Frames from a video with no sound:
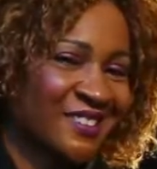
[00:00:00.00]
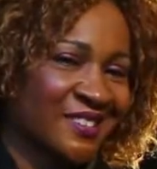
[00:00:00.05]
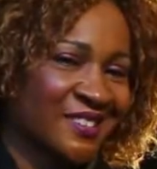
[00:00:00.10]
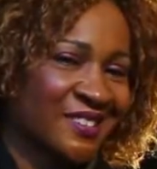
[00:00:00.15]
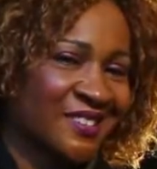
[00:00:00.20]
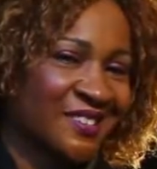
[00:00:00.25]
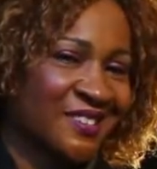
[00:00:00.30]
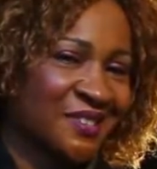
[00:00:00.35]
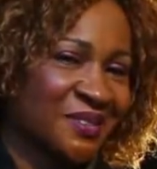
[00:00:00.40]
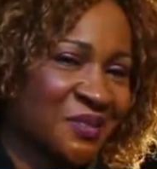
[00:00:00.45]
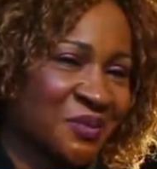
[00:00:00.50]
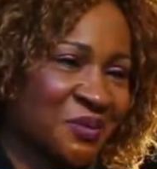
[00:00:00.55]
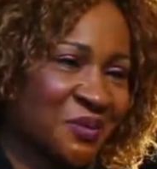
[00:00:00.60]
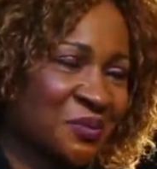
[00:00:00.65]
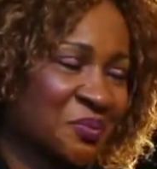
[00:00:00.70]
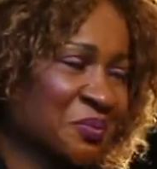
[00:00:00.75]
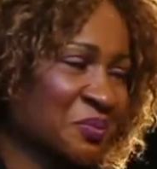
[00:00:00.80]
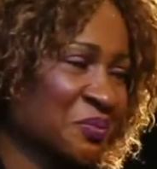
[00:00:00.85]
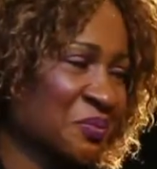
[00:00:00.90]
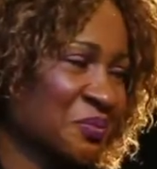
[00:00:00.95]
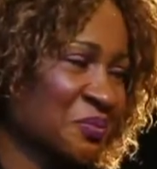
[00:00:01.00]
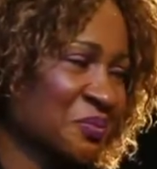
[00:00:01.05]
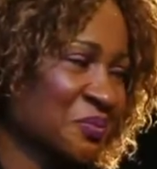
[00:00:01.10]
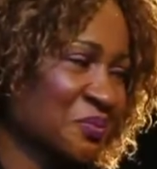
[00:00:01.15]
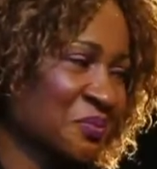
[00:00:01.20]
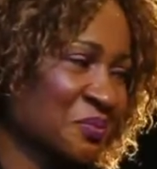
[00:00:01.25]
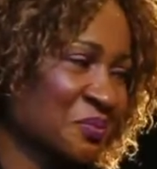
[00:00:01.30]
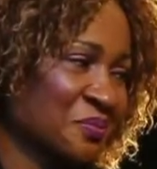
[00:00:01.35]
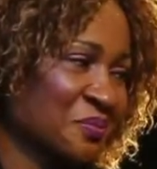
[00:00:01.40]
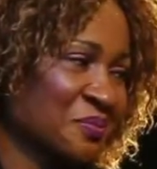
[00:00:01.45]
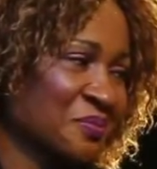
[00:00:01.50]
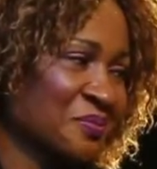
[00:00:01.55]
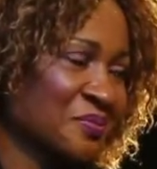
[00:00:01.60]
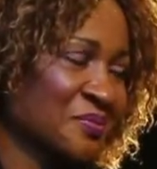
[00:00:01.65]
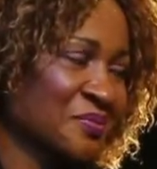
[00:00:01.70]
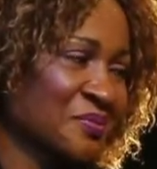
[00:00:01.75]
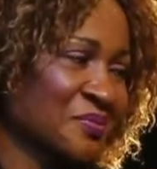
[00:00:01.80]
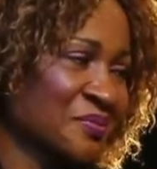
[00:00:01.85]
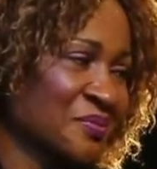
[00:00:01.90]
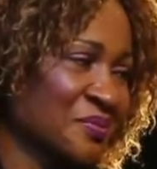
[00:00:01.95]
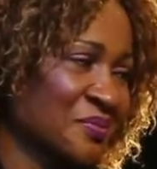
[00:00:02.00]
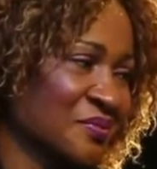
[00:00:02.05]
The person shown says nothing.